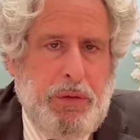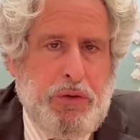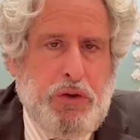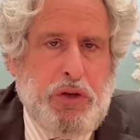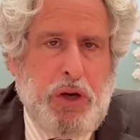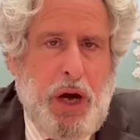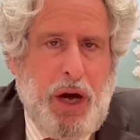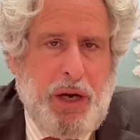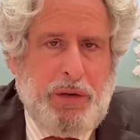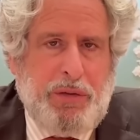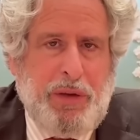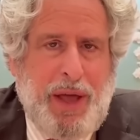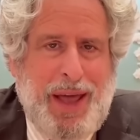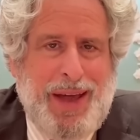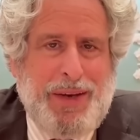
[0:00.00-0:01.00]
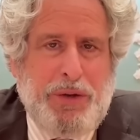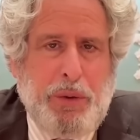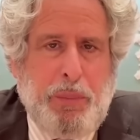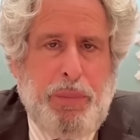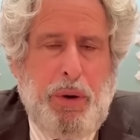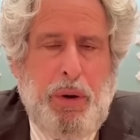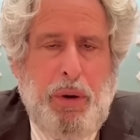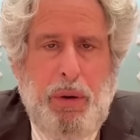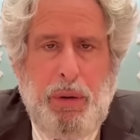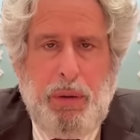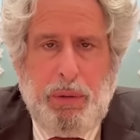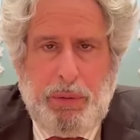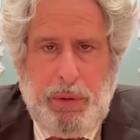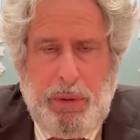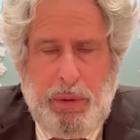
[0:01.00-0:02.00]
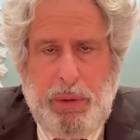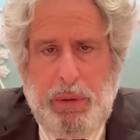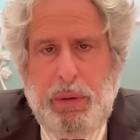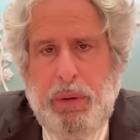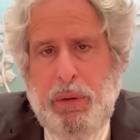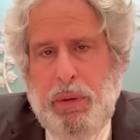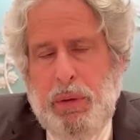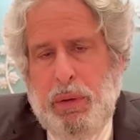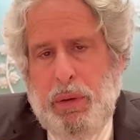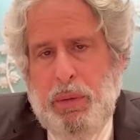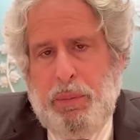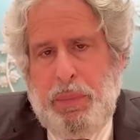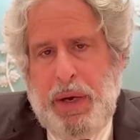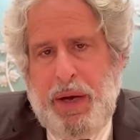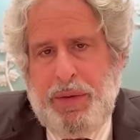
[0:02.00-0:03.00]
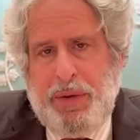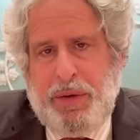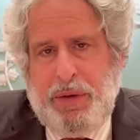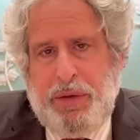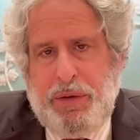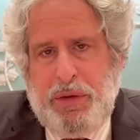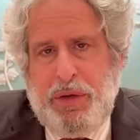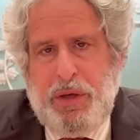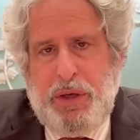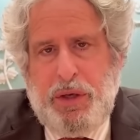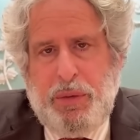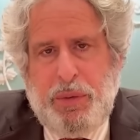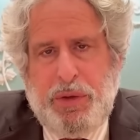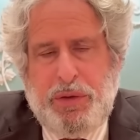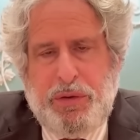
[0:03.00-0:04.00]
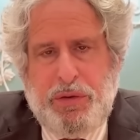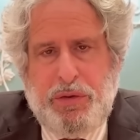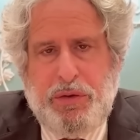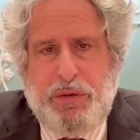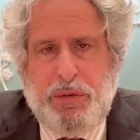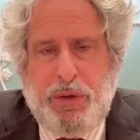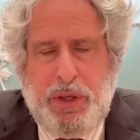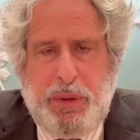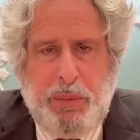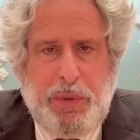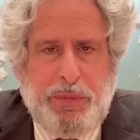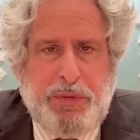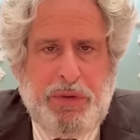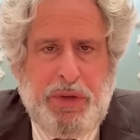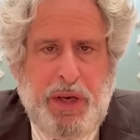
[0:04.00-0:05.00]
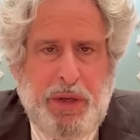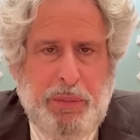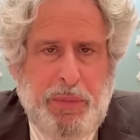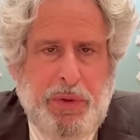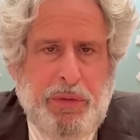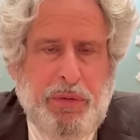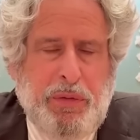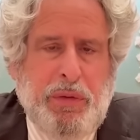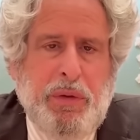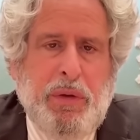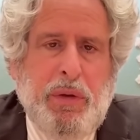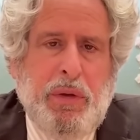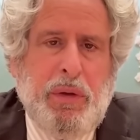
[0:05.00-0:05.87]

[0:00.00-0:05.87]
shocked and appalled by the continuous stream of statements